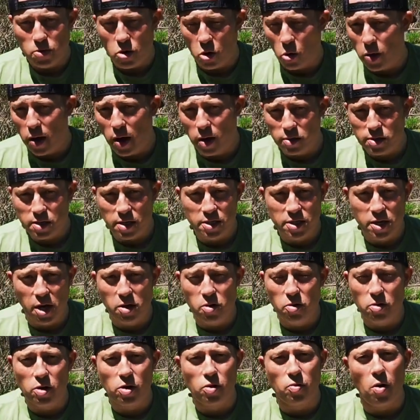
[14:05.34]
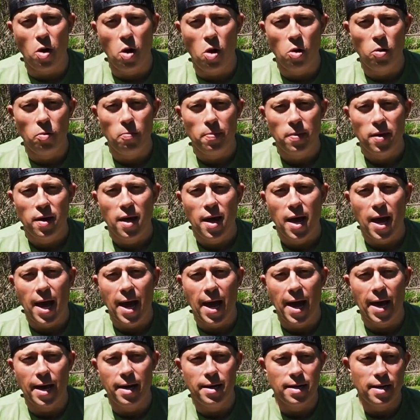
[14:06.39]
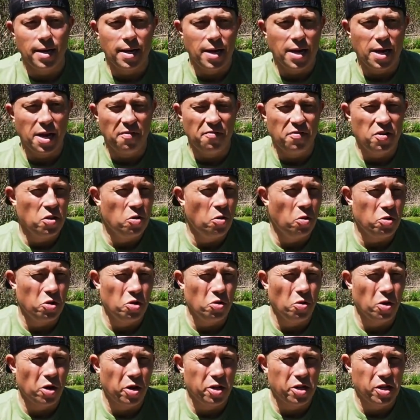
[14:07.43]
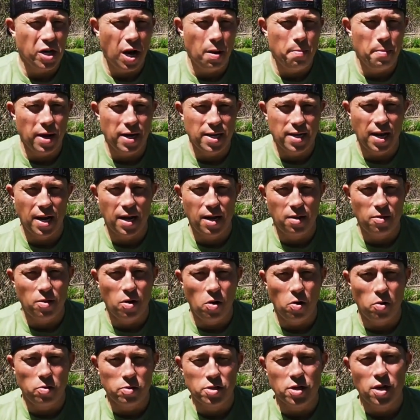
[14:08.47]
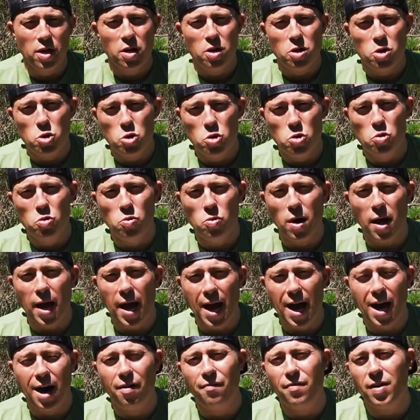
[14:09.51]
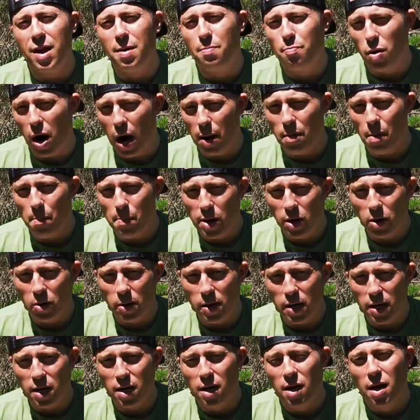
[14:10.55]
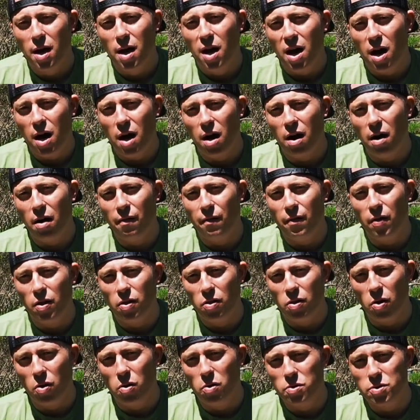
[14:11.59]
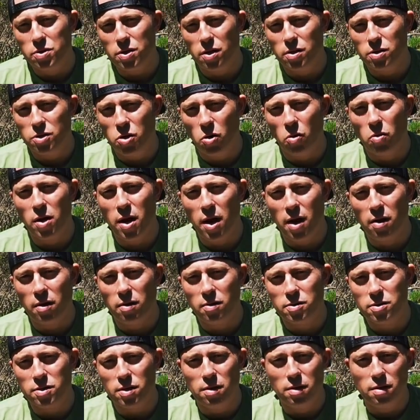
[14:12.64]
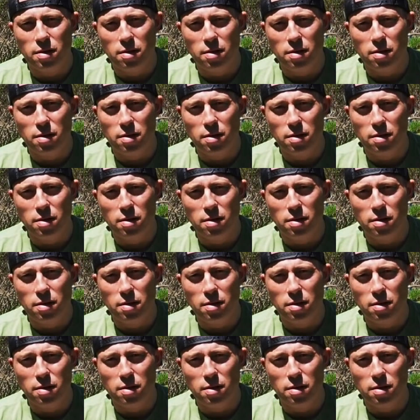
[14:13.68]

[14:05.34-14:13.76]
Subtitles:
toenails continue to grow, and if you don't do a good job maintaining those, you have a probability of those toenails